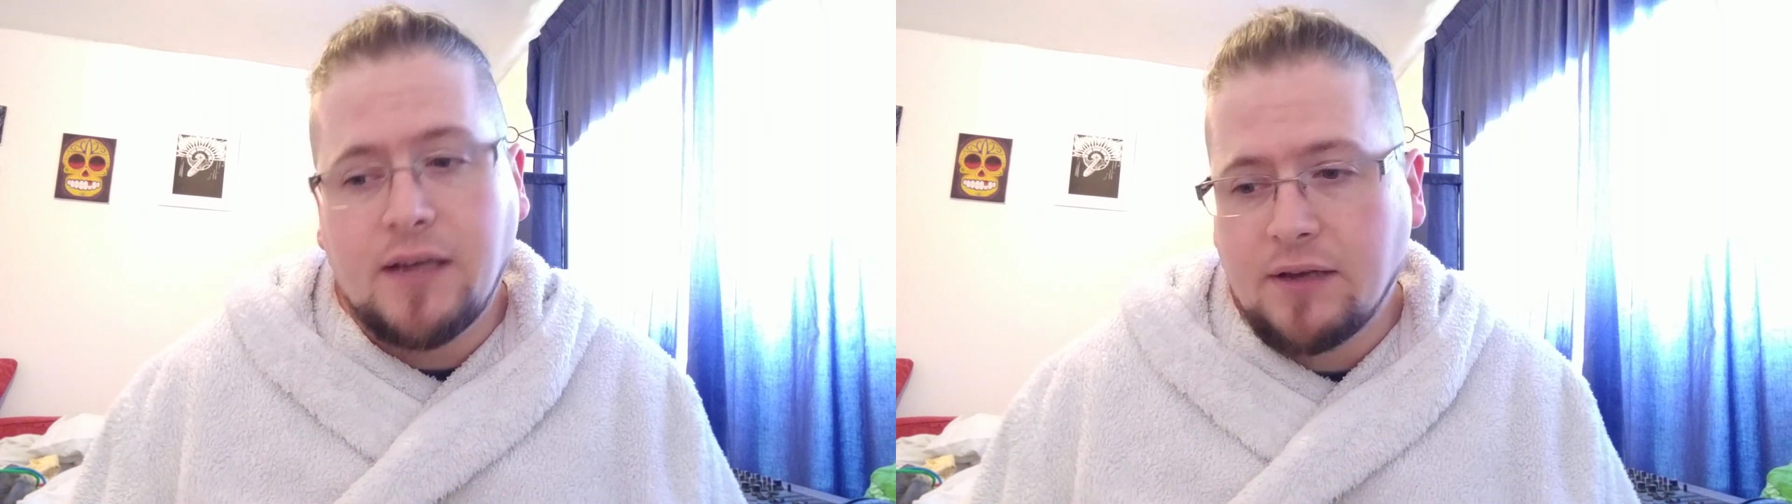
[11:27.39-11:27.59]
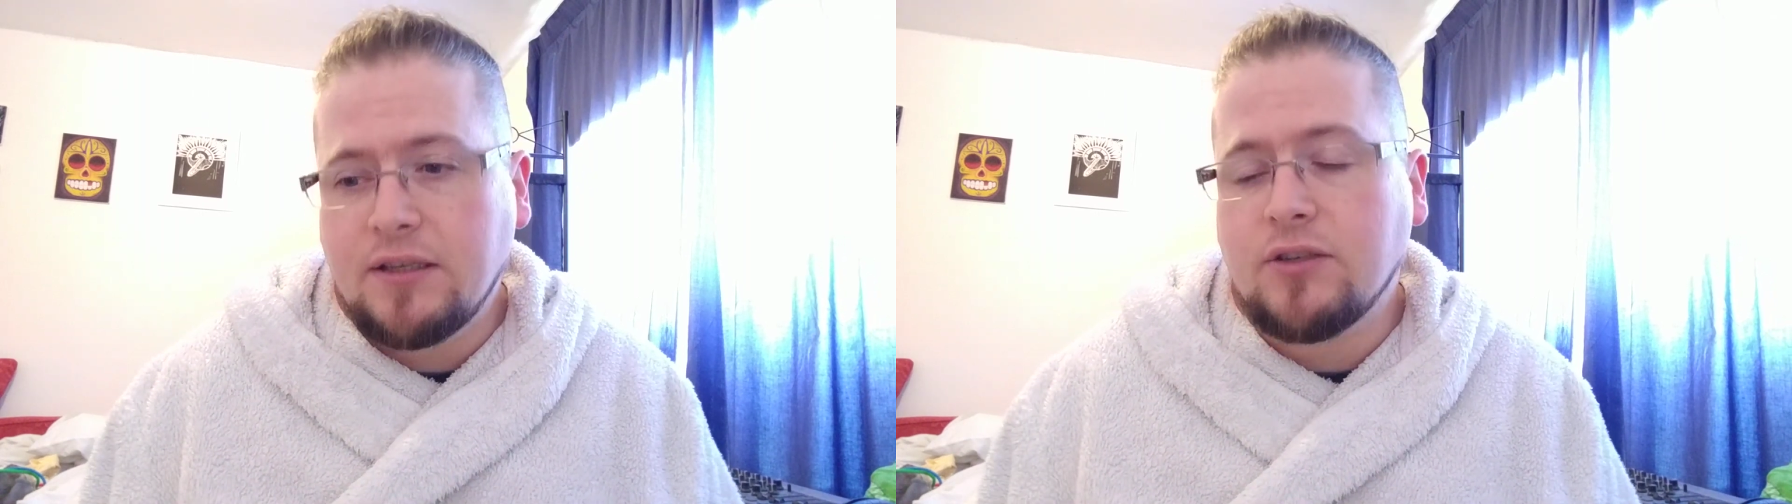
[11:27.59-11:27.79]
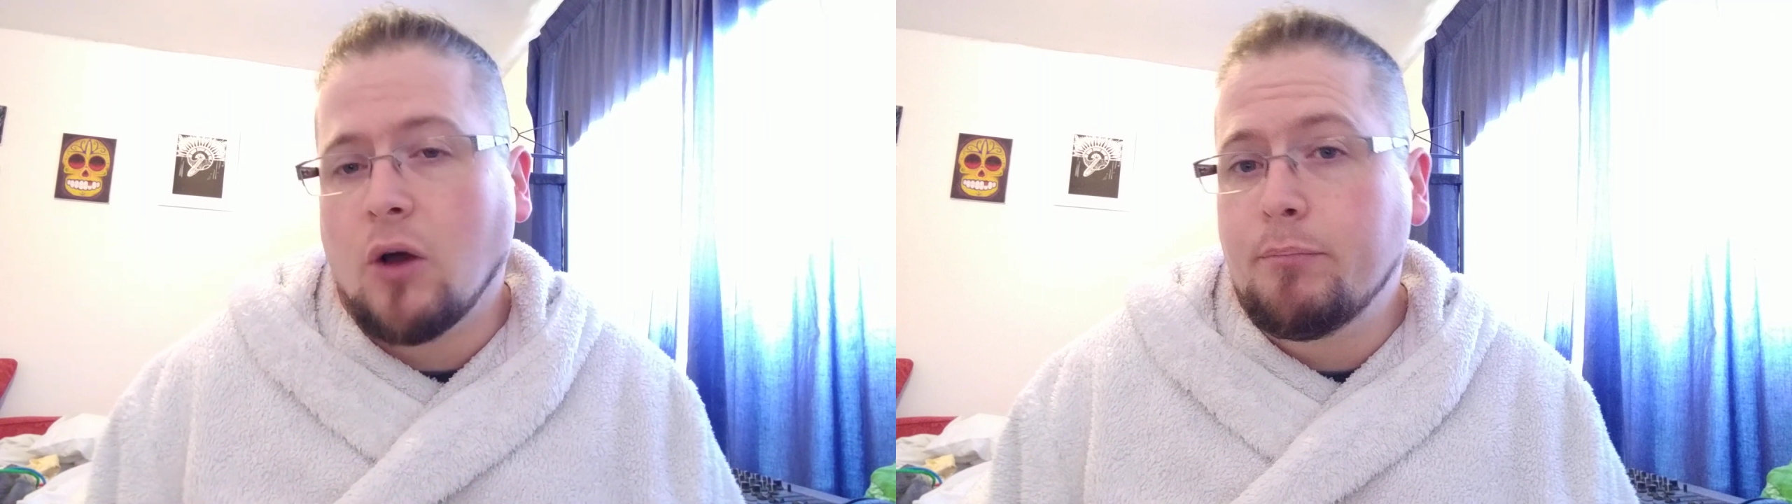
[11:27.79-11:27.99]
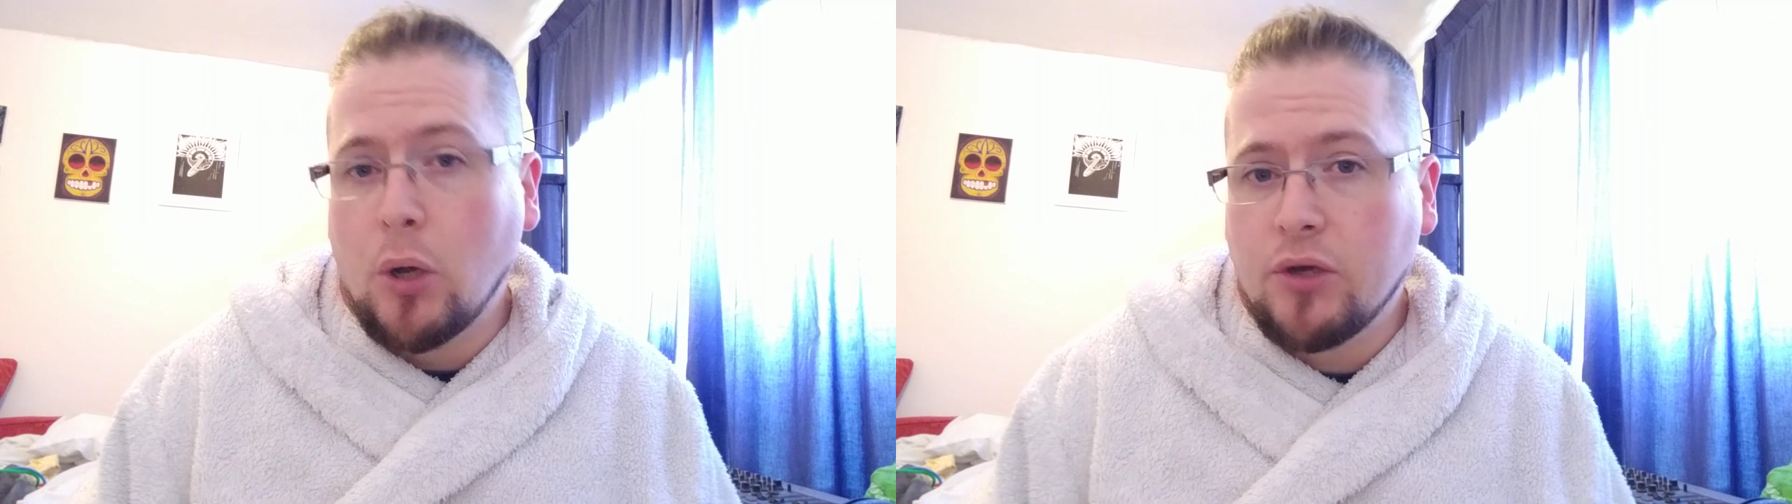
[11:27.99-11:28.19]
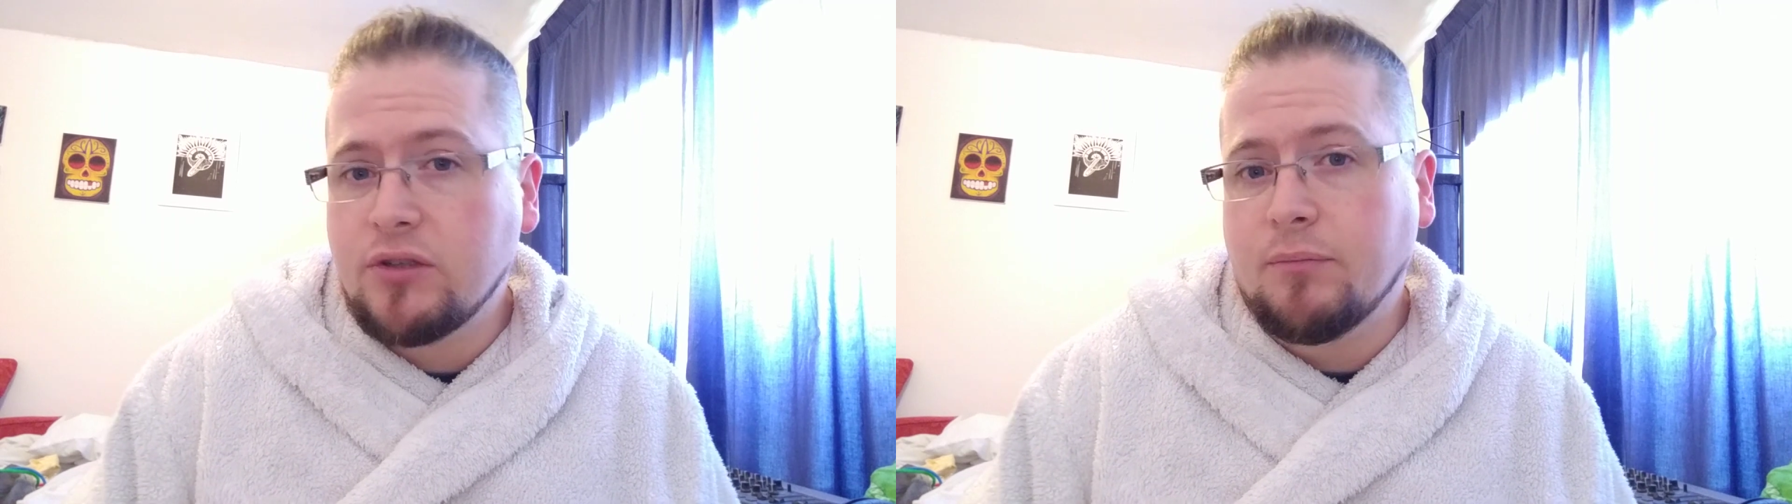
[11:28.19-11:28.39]
yes, he's got
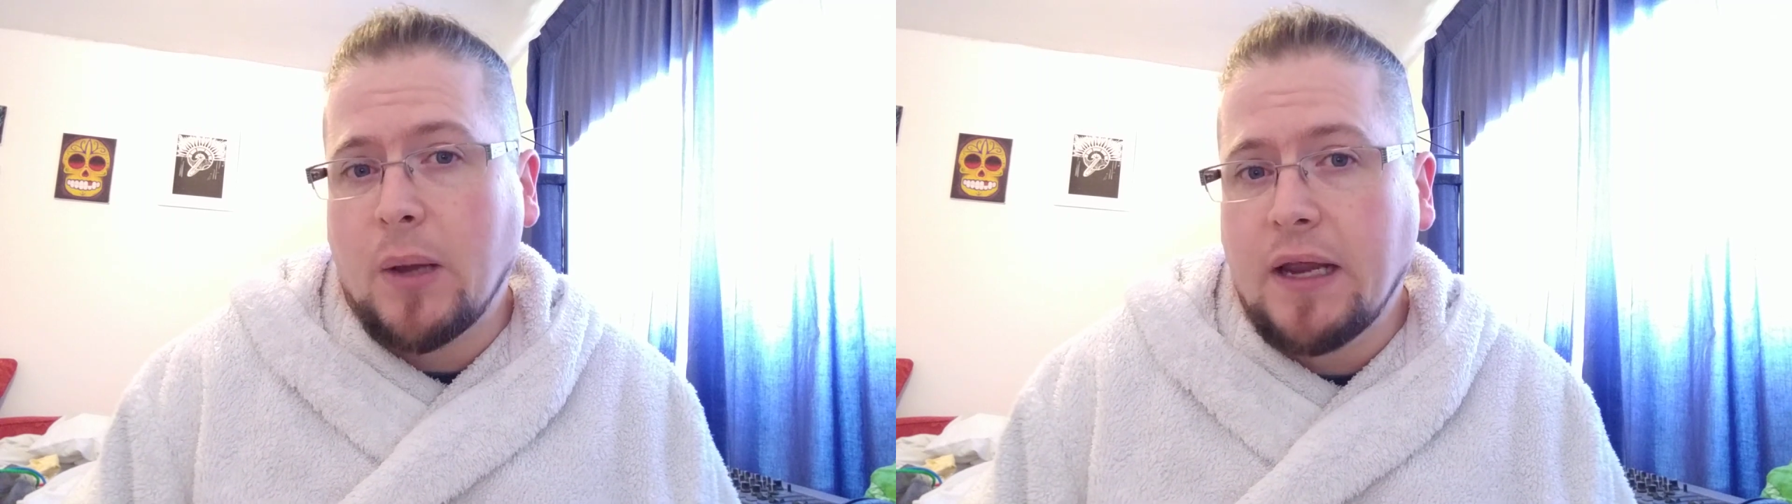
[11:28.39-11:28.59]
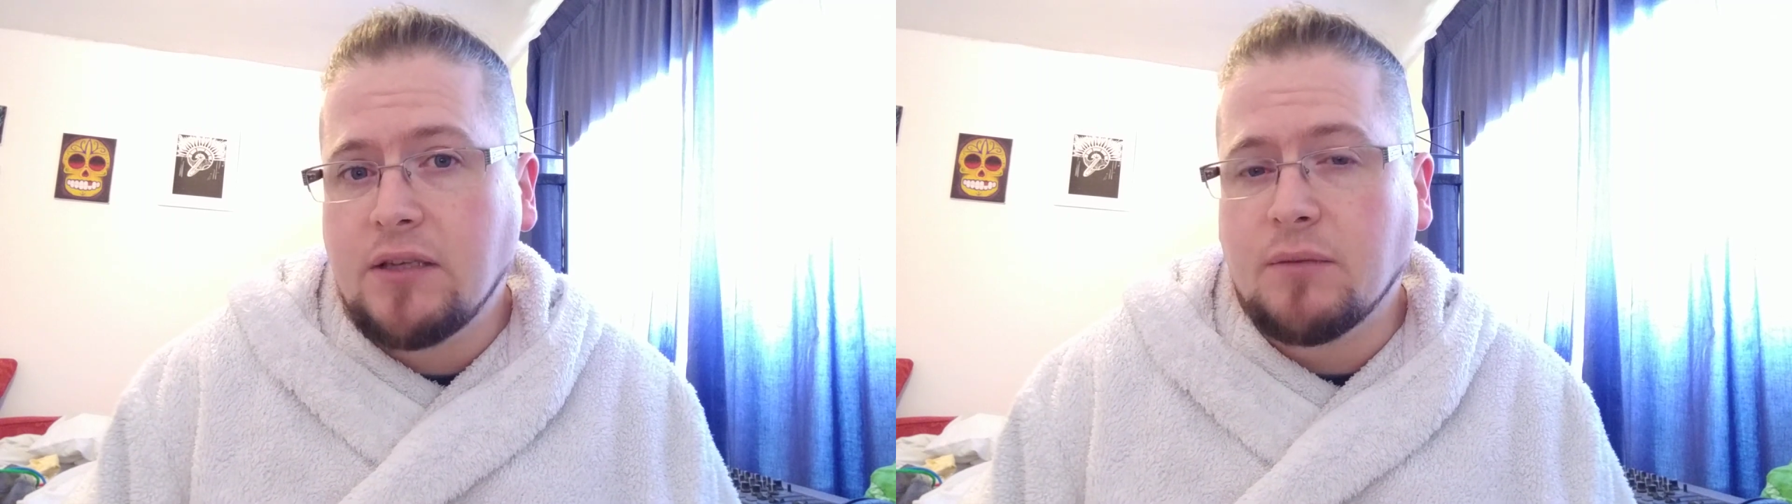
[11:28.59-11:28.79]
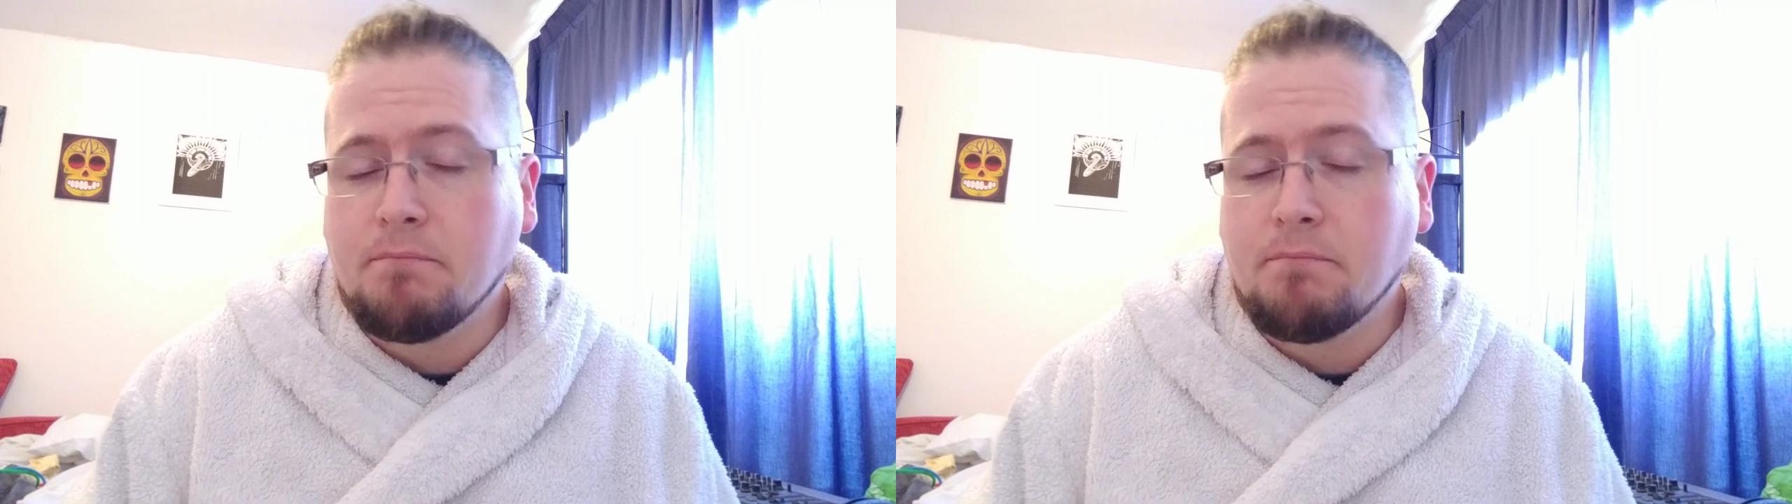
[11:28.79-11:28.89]
burst of pace,